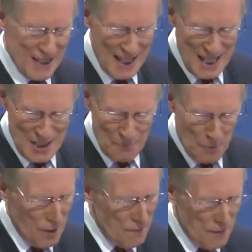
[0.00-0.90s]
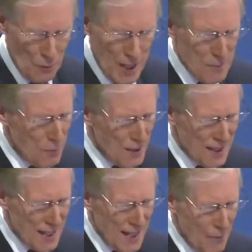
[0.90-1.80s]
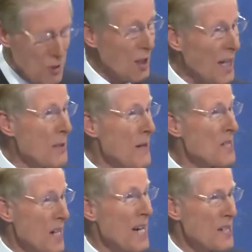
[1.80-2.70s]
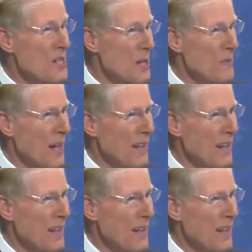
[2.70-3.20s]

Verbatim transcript: That's a perfect way to put it. And would you like to be a scientist someday?